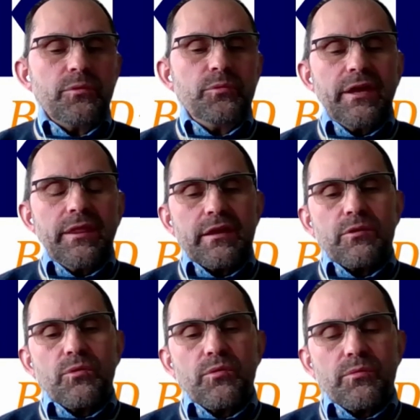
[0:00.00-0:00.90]
We are a
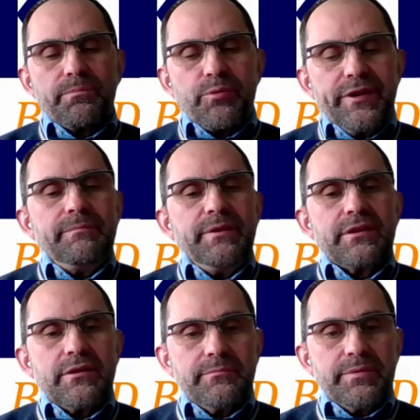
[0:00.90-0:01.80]
pretty
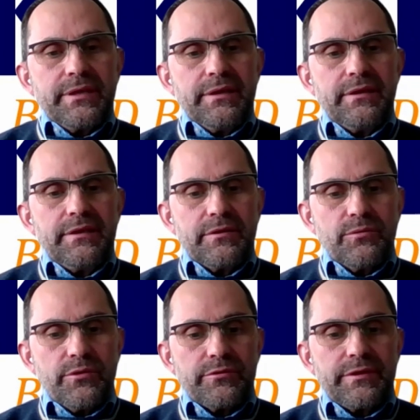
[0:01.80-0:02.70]
big company in the
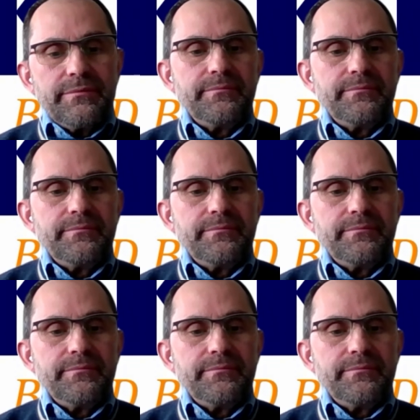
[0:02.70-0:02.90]
world,